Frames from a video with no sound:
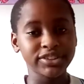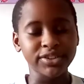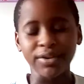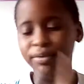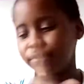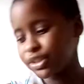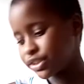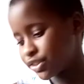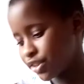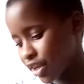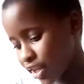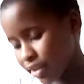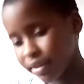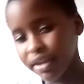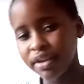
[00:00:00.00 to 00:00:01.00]
so. Just
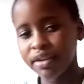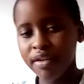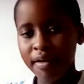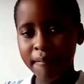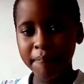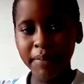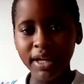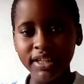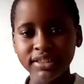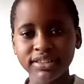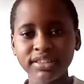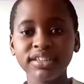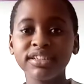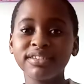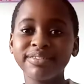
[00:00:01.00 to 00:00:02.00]
joking, but
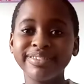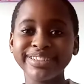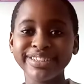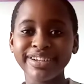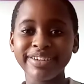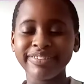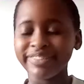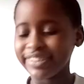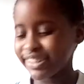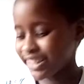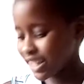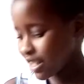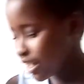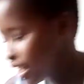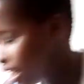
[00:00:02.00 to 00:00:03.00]
wish her happy birthday.